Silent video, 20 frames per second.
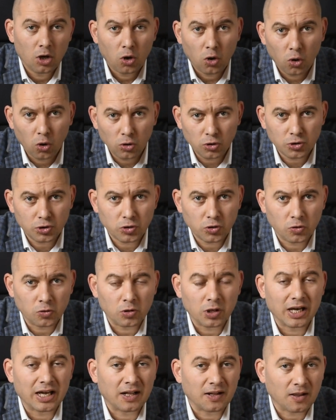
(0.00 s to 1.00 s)

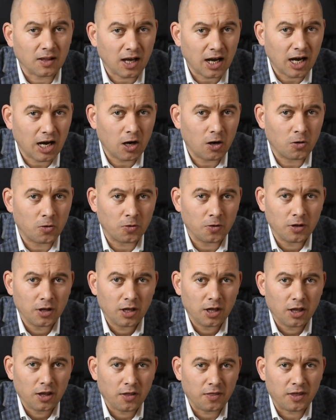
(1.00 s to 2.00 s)
Also allow
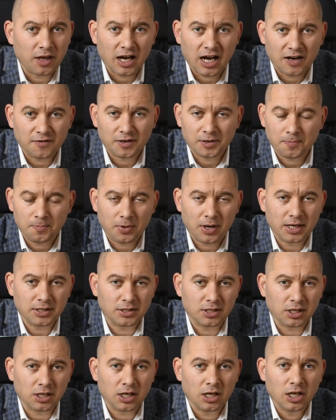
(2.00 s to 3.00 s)
the other
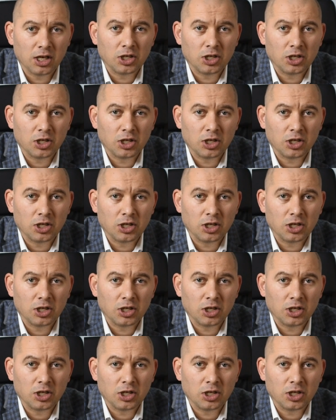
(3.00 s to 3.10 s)
party